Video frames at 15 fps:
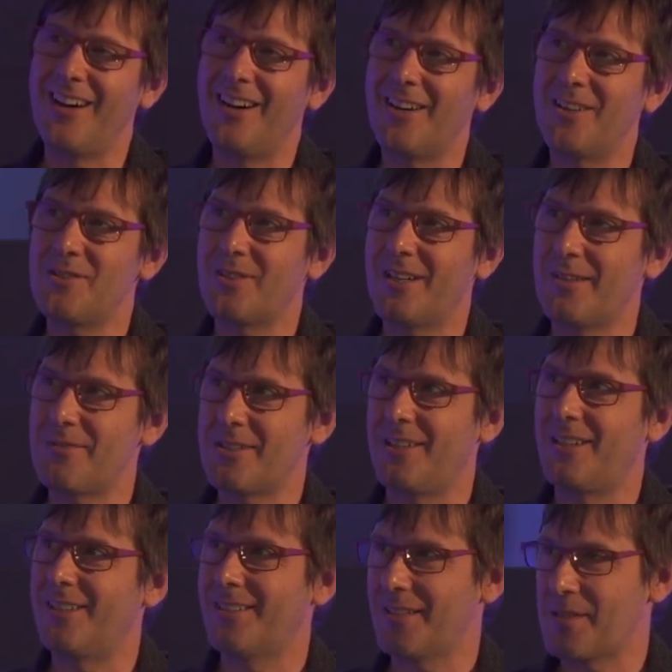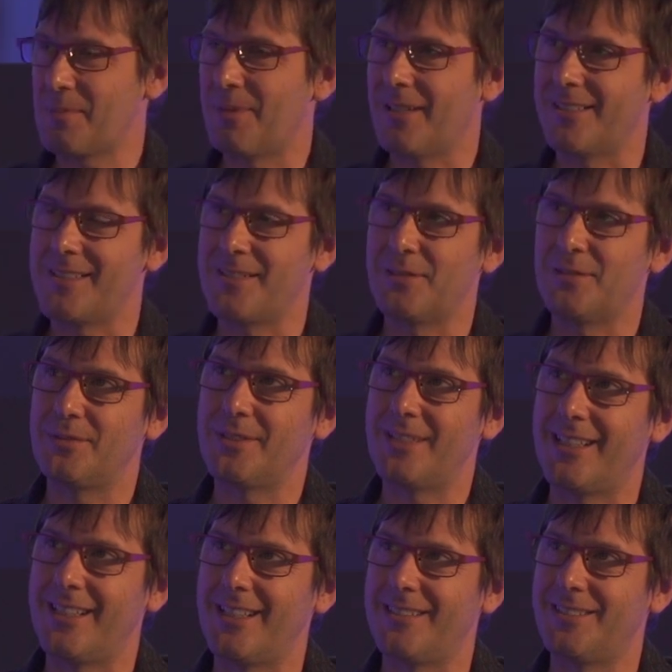hard drives are expensive,
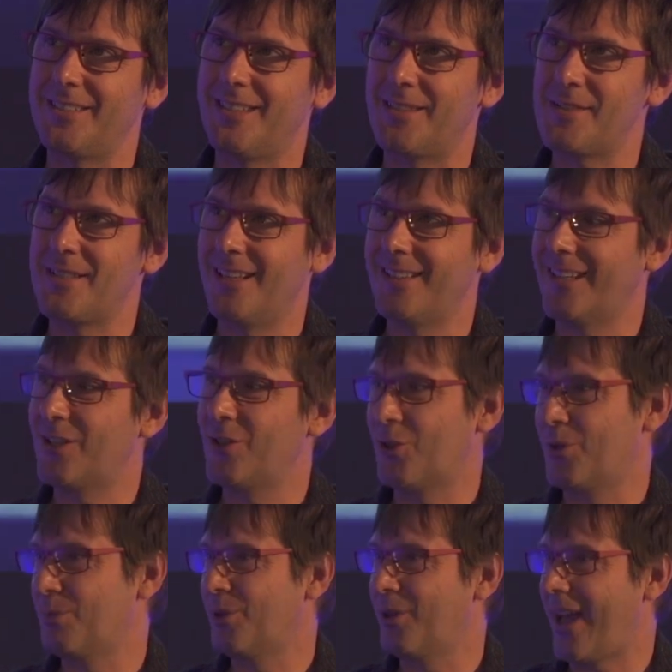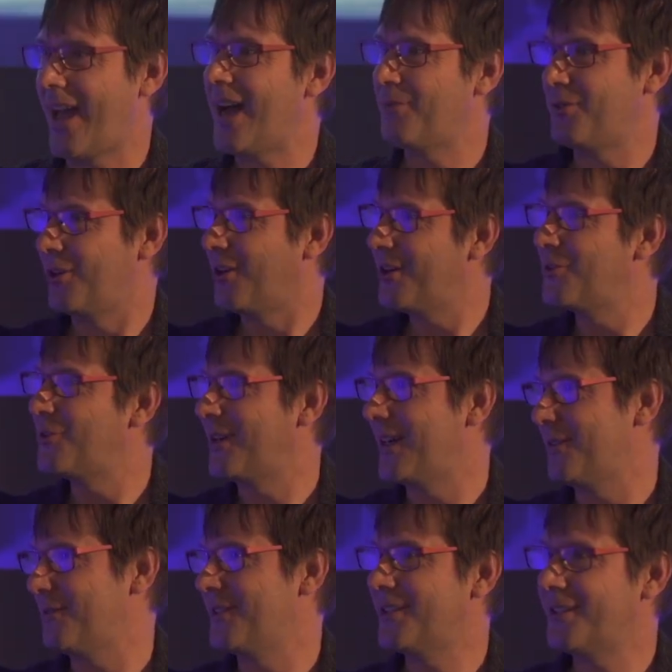and it's not like you can put half a hard
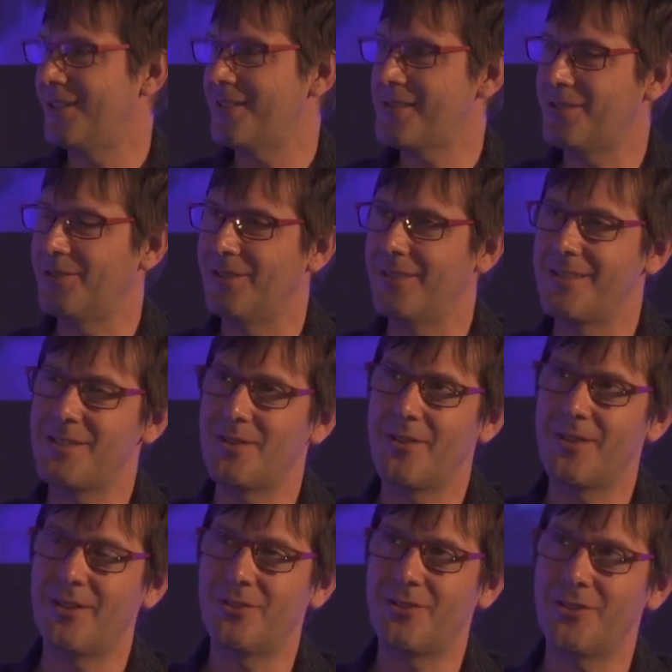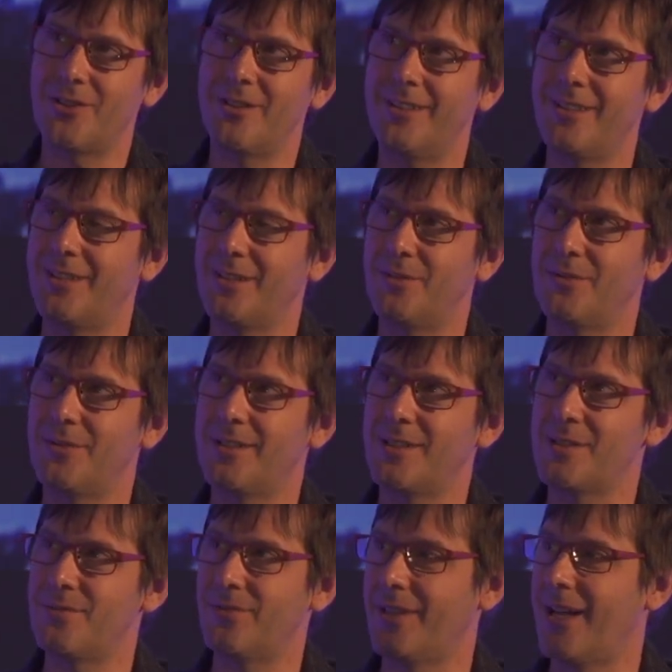drive in a console. And so the alternative
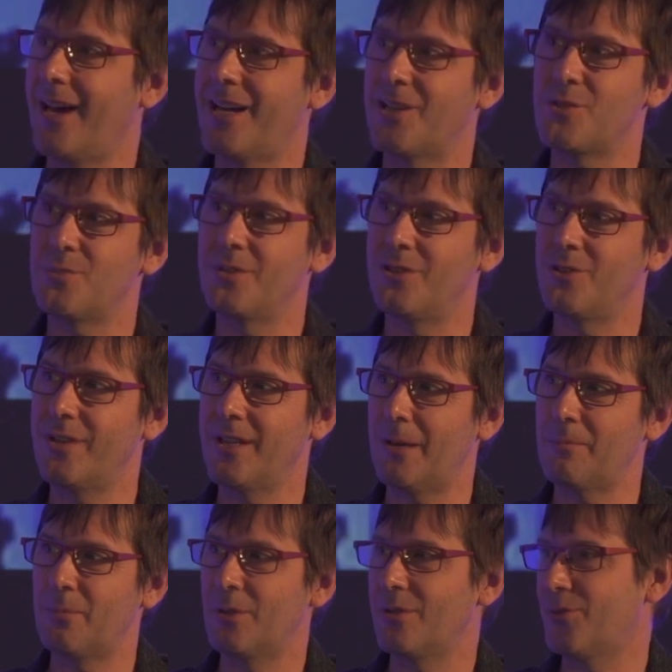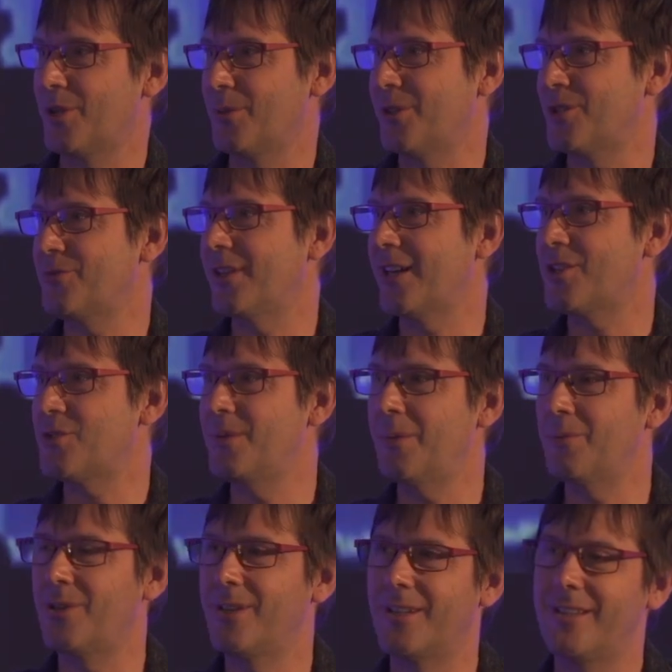is flash, but you can't put very much flash
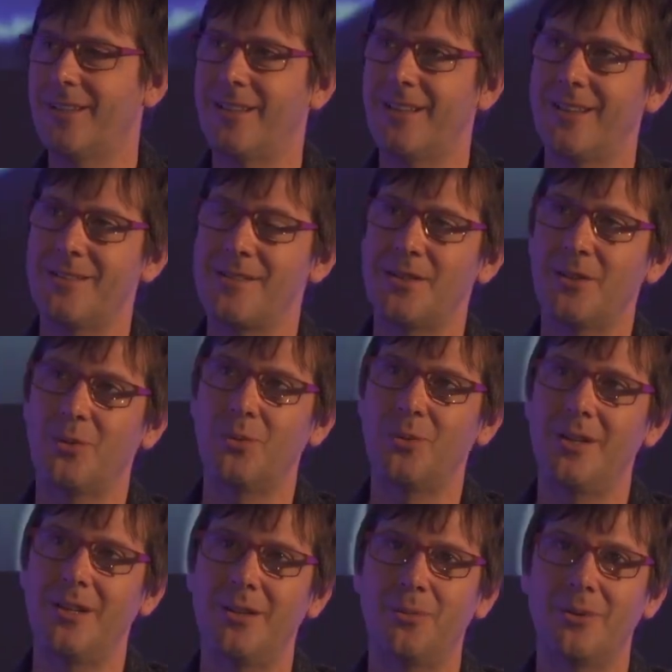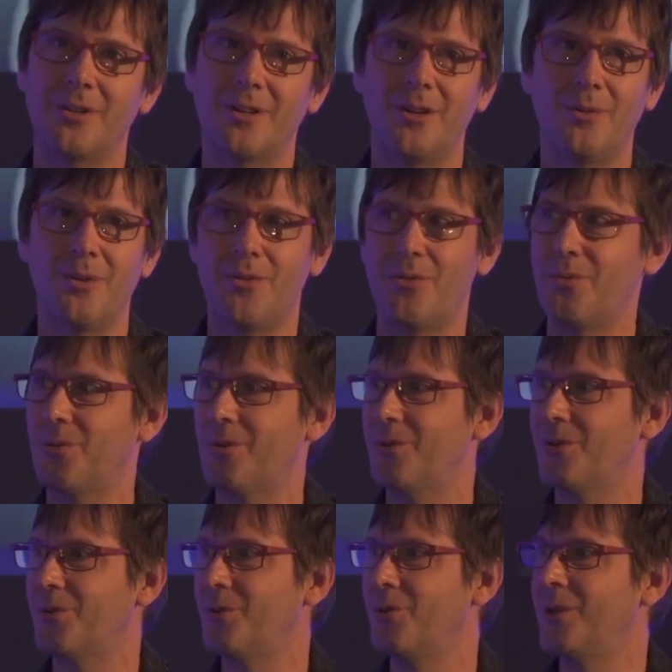memory in it. And so we were going
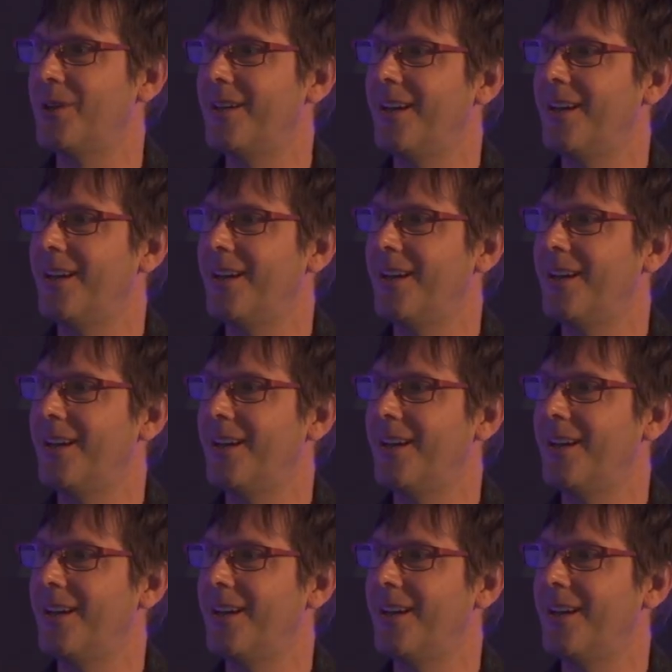through